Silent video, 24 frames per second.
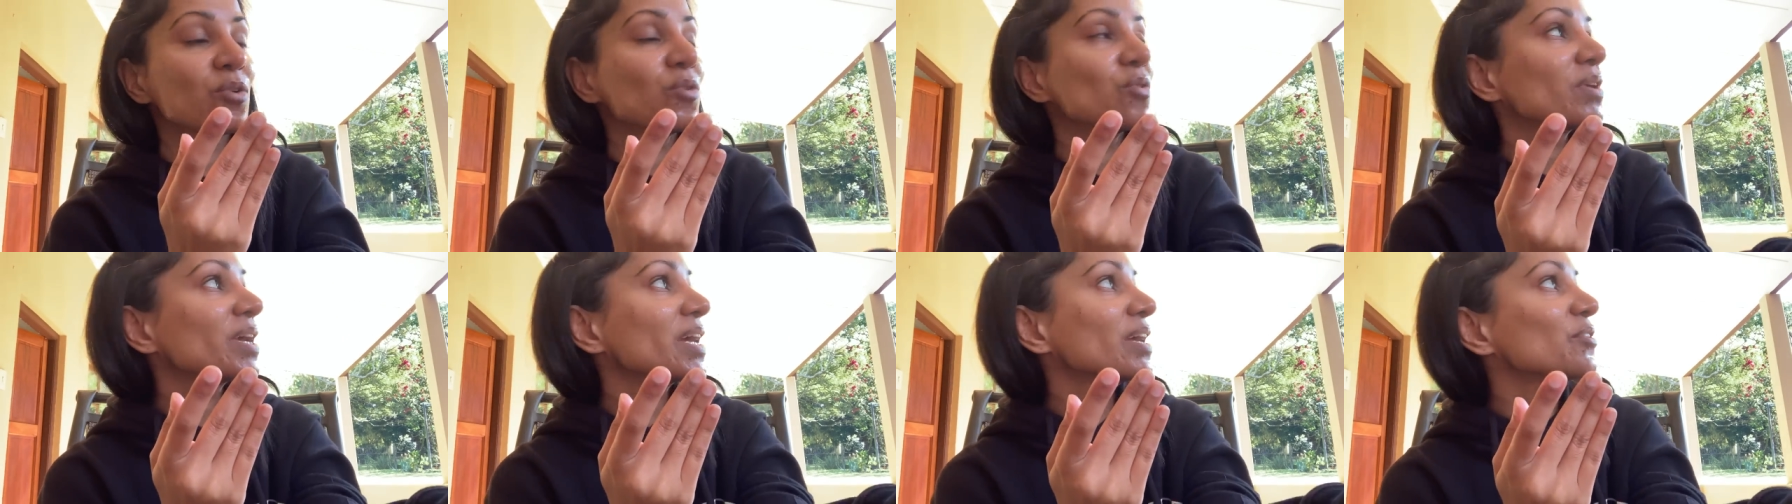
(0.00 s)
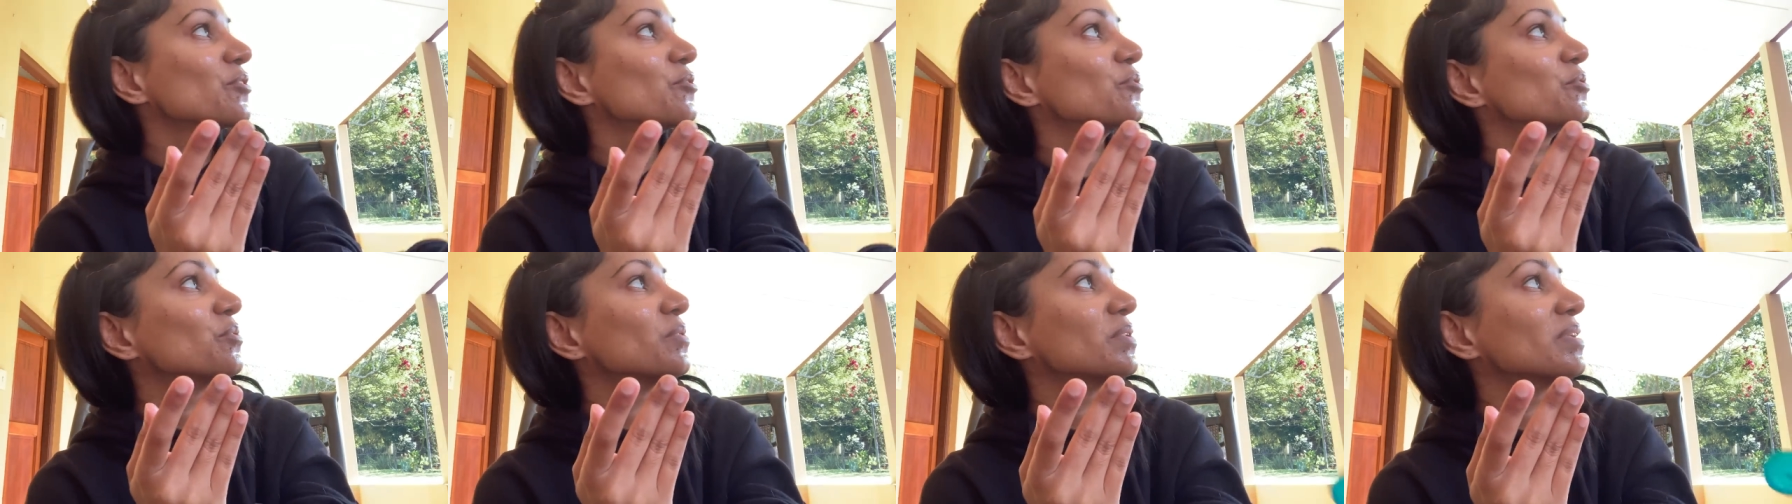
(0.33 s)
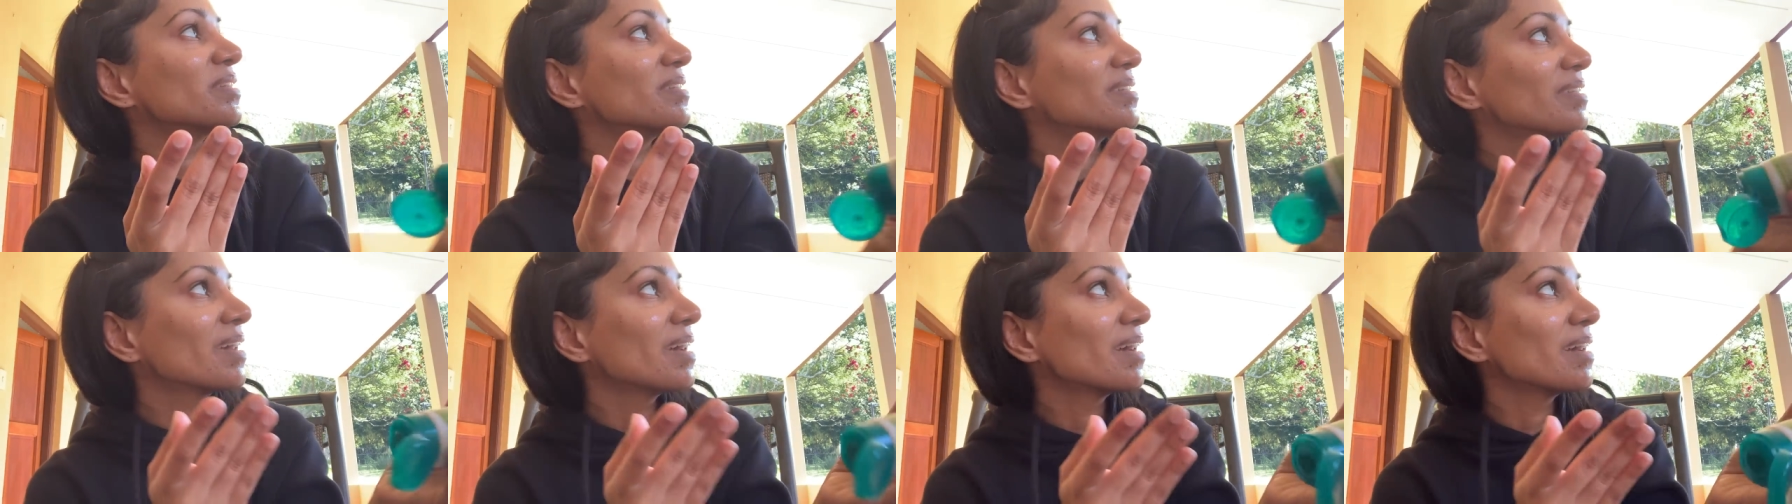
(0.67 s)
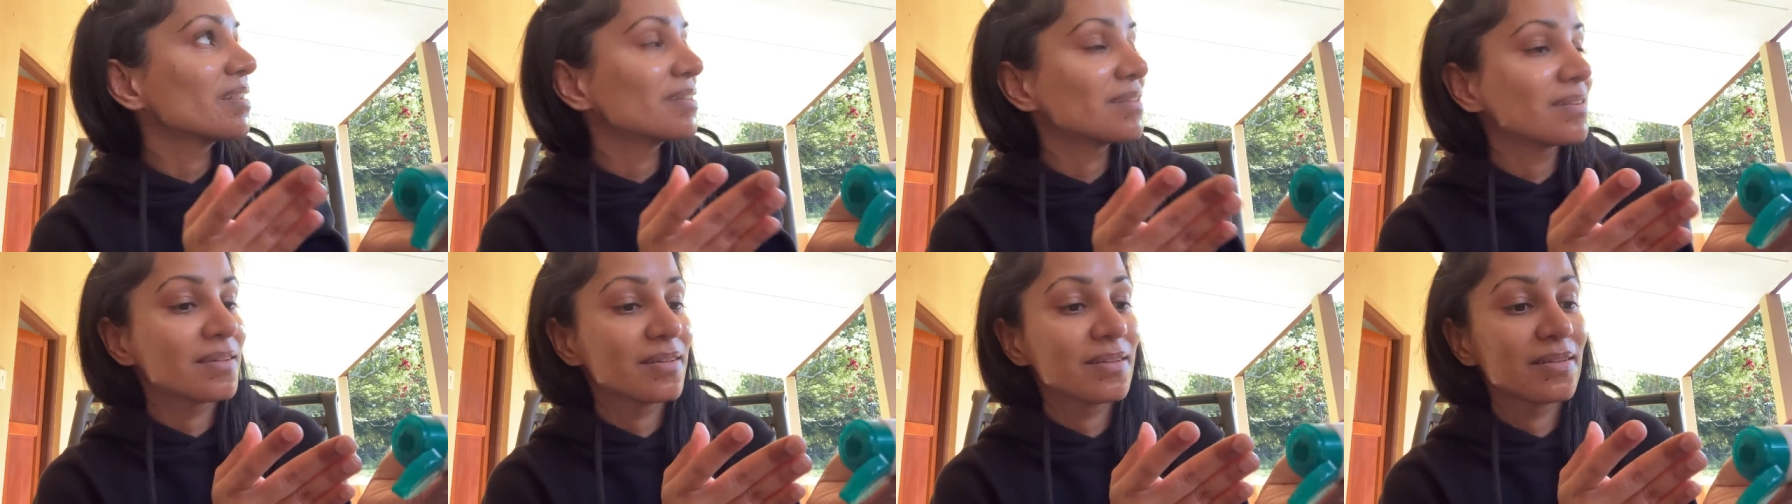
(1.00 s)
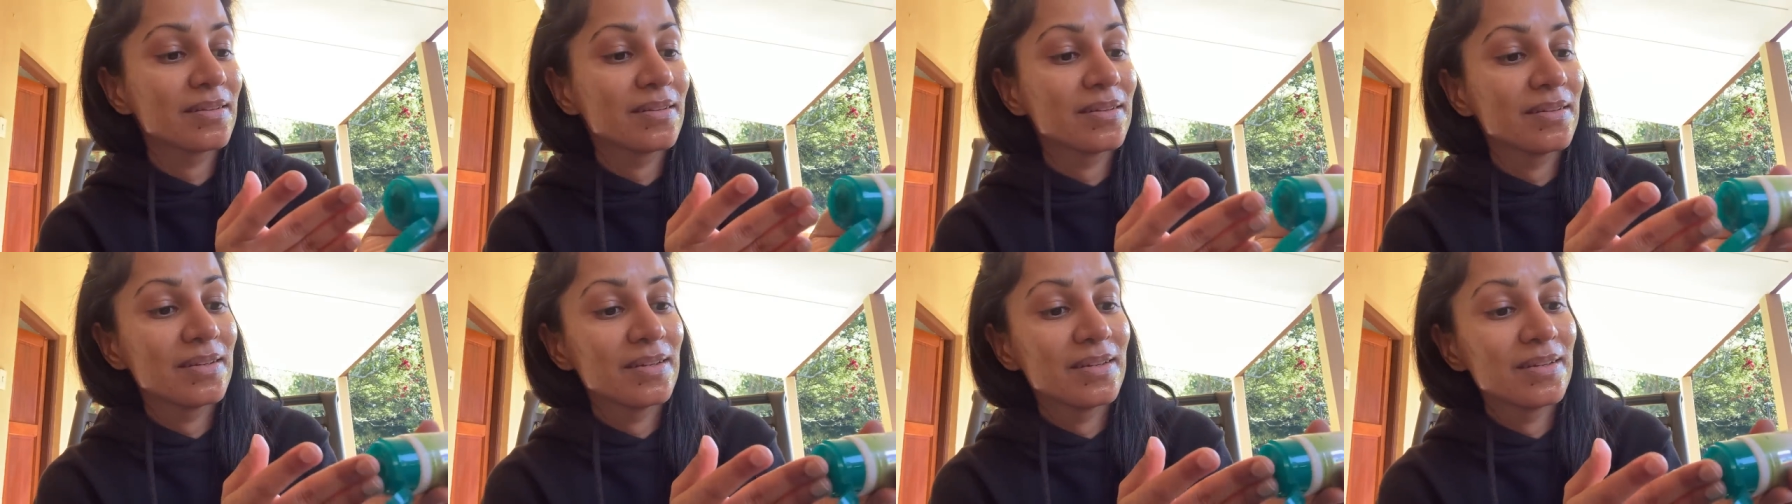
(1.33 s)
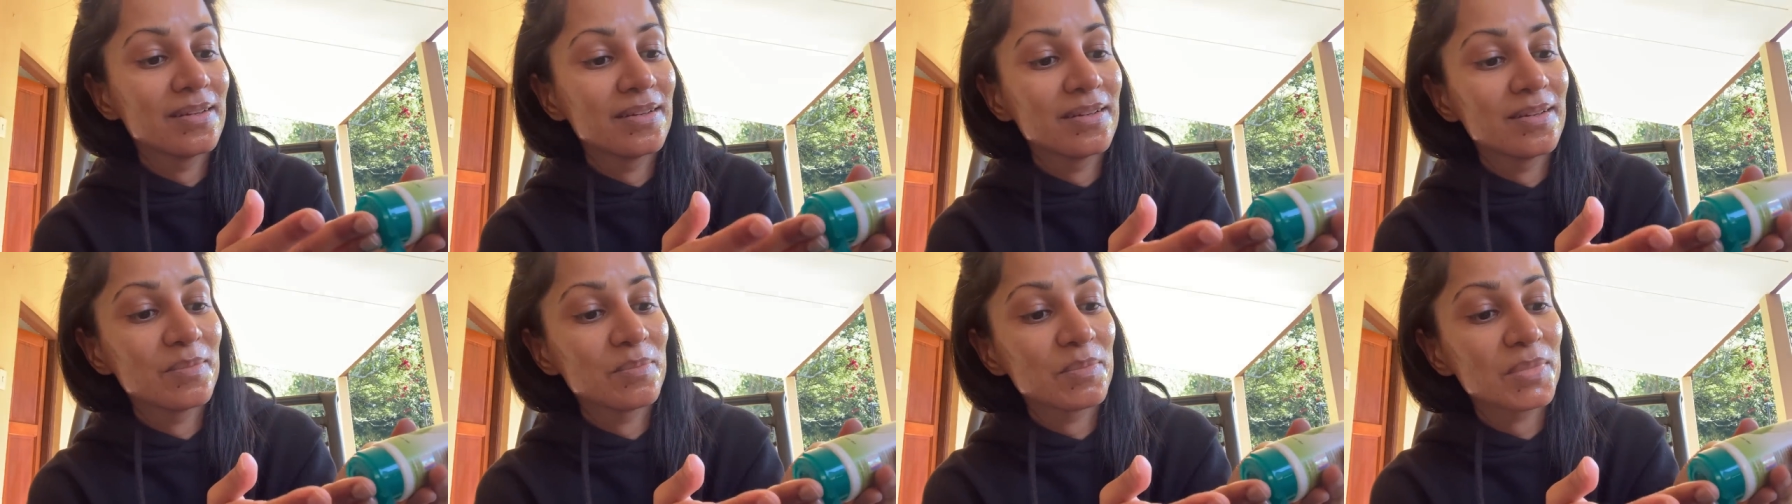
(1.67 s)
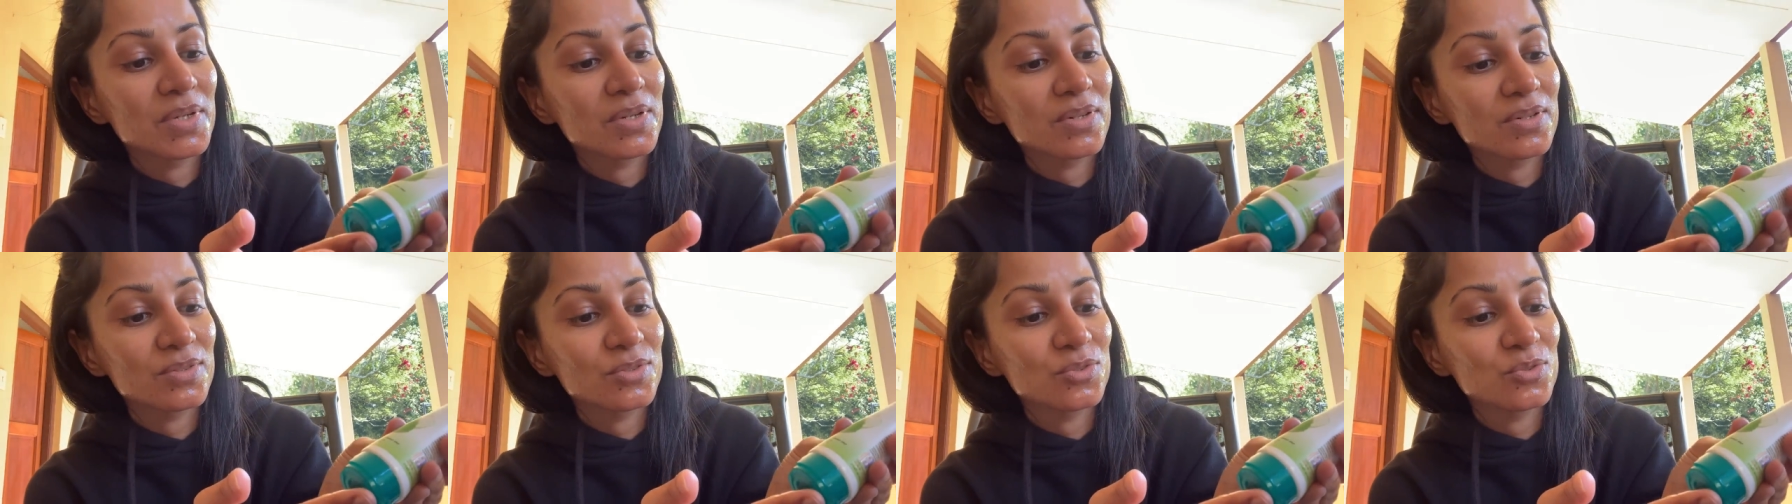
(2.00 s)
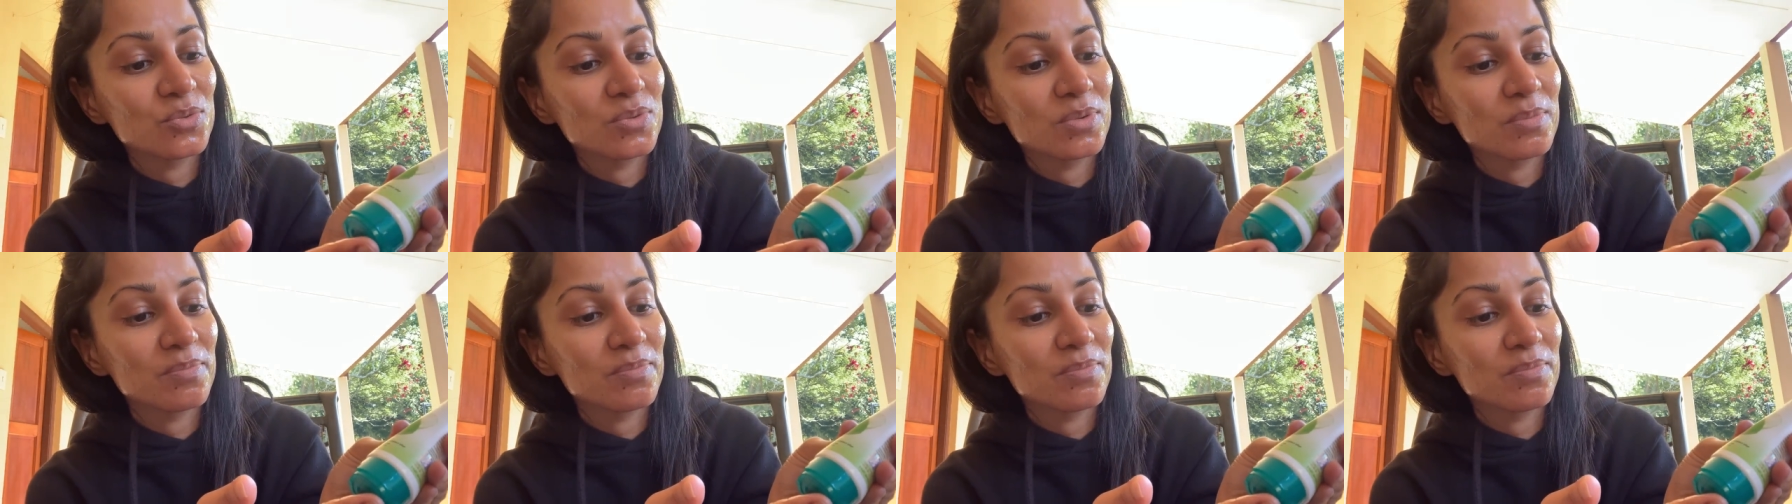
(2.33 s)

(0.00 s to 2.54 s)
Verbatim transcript: look at you and Dad. What? because you are